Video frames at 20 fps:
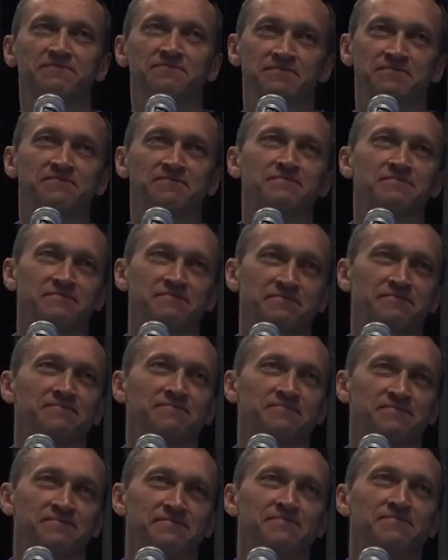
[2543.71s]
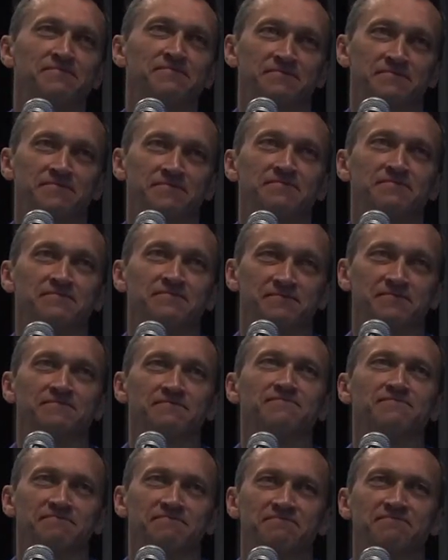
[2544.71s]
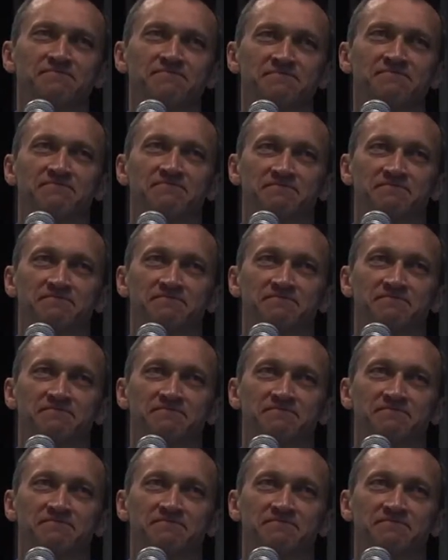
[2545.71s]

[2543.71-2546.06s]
Oh, you're hyperlax? No, we don't do that.